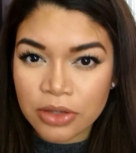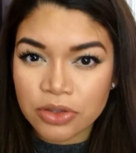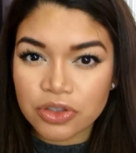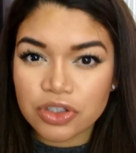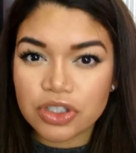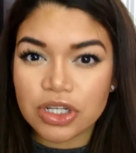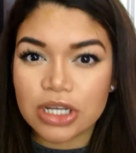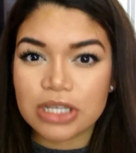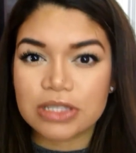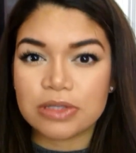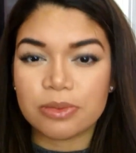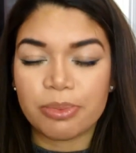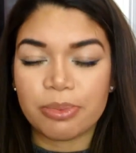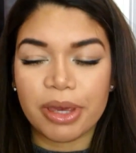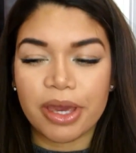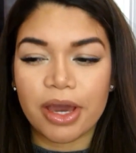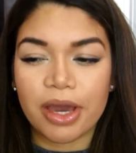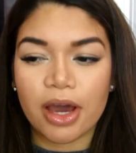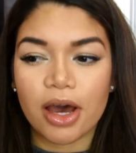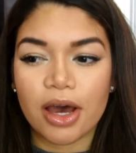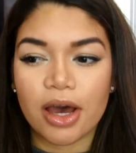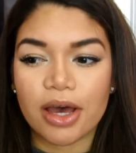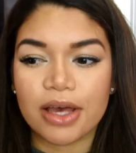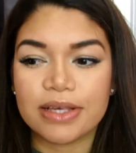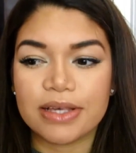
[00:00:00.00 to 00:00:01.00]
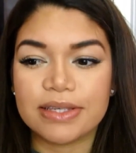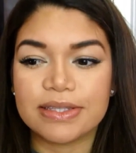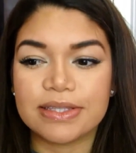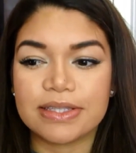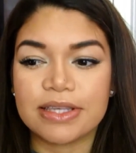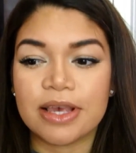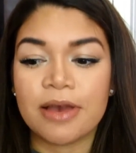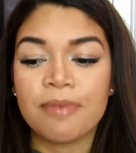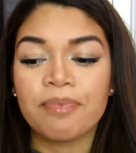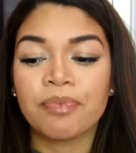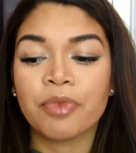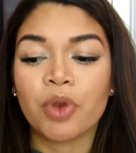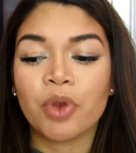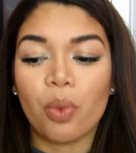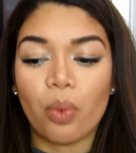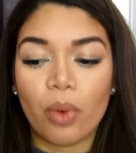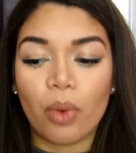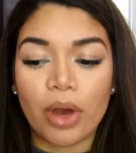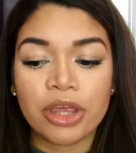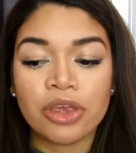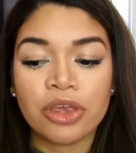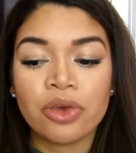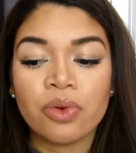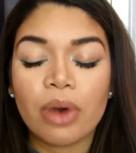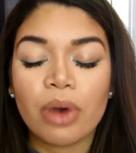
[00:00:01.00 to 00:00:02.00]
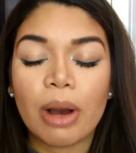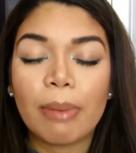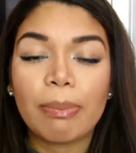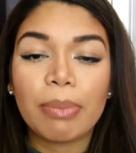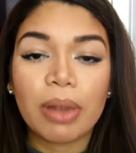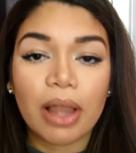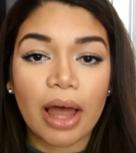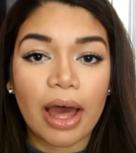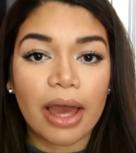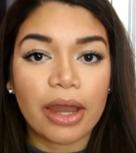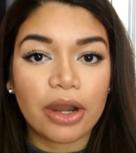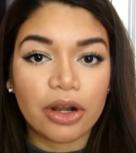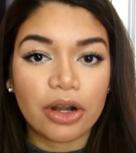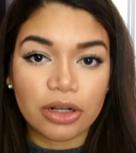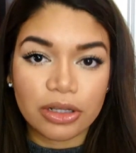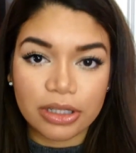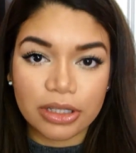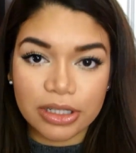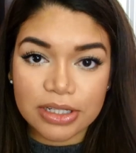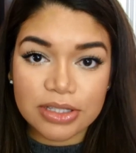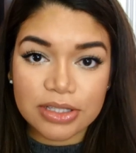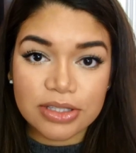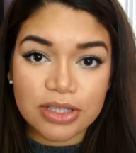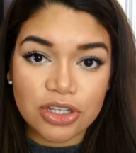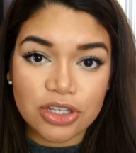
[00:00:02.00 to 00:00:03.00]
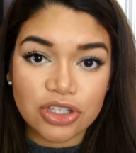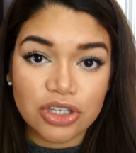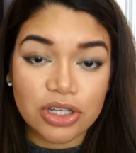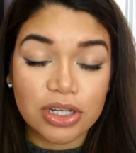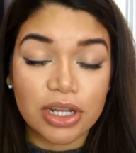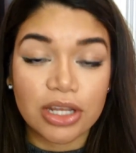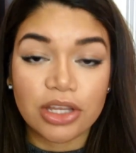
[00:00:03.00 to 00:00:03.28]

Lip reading: just because when you apply early decision,